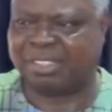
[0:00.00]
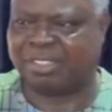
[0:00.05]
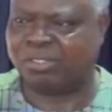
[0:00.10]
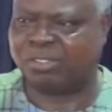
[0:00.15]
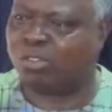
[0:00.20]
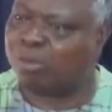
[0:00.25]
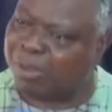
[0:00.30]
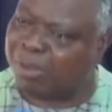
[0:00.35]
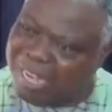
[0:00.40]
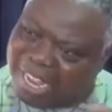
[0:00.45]

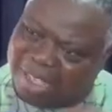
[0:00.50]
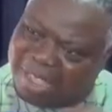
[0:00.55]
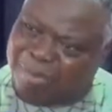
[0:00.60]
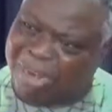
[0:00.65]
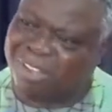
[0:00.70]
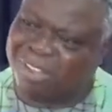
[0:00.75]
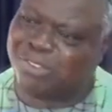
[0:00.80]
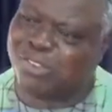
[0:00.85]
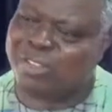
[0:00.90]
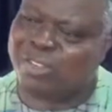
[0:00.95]
So, but now
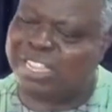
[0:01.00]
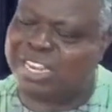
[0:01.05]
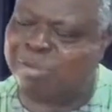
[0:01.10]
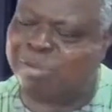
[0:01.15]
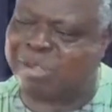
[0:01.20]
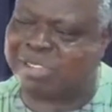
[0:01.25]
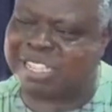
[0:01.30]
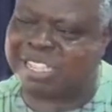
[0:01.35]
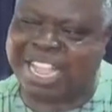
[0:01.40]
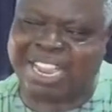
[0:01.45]
I'm not
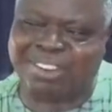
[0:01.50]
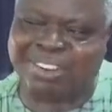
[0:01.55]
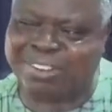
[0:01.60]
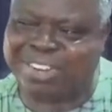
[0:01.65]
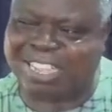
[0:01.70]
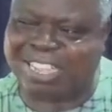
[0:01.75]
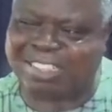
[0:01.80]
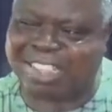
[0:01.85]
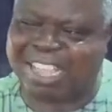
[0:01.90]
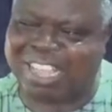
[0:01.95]
talking about
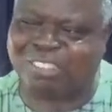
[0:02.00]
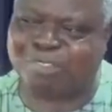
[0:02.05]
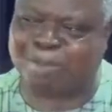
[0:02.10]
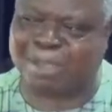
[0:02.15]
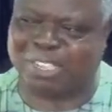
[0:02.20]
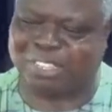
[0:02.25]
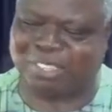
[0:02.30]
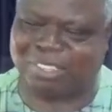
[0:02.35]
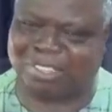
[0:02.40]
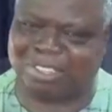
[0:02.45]
another
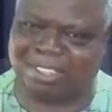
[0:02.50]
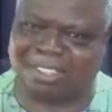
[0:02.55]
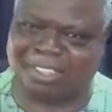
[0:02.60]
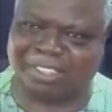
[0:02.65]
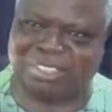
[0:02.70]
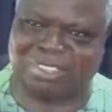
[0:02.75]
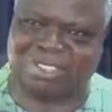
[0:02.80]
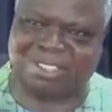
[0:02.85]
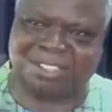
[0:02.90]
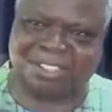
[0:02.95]
aspect
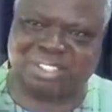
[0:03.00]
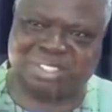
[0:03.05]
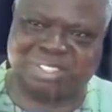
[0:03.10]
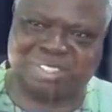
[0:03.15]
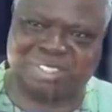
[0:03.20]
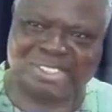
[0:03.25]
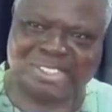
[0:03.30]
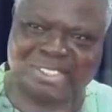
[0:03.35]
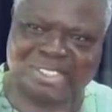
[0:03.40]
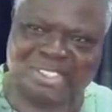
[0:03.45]

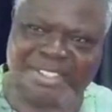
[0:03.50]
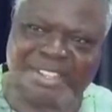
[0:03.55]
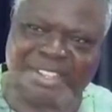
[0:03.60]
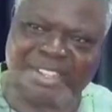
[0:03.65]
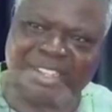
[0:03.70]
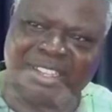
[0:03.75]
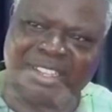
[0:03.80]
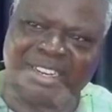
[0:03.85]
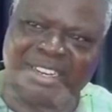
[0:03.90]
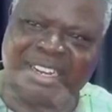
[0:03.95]

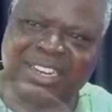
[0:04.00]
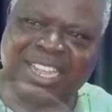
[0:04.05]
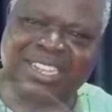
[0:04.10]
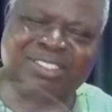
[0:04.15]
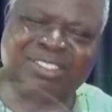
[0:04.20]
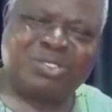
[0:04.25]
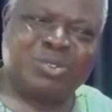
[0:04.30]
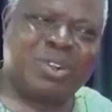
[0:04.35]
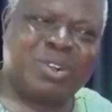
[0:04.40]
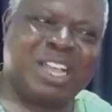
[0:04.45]

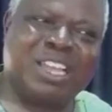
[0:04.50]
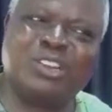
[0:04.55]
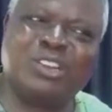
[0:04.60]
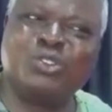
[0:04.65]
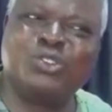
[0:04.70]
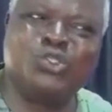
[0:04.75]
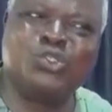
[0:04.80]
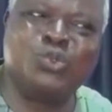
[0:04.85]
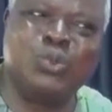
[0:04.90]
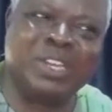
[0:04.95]
that you
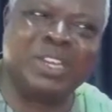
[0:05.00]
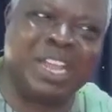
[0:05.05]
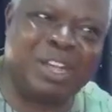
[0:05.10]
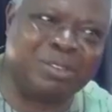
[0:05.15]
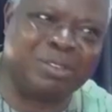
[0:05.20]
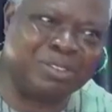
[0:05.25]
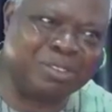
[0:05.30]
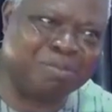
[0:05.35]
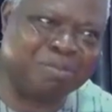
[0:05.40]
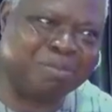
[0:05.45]
cannot do
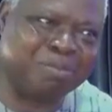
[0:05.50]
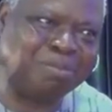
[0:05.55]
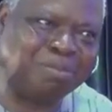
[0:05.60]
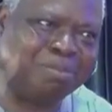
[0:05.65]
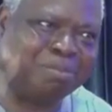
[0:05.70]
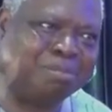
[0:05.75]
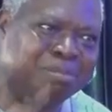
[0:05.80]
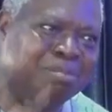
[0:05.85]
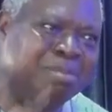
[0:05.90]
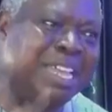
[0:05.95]
without.
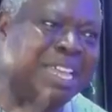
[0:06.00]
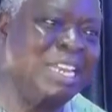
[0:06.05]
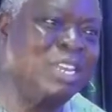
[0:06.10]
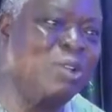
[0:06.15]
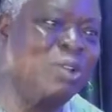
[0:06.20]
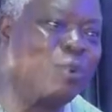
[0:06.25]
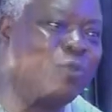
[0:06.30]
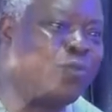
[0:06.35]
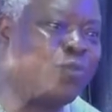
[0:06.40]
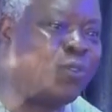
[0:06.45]

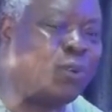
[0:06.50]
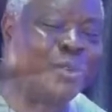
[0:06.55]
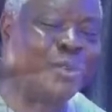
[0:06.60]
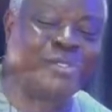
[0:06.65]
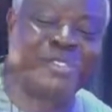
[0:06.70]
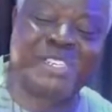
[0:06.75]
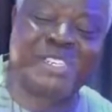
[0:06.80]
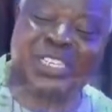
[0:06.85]
Many of us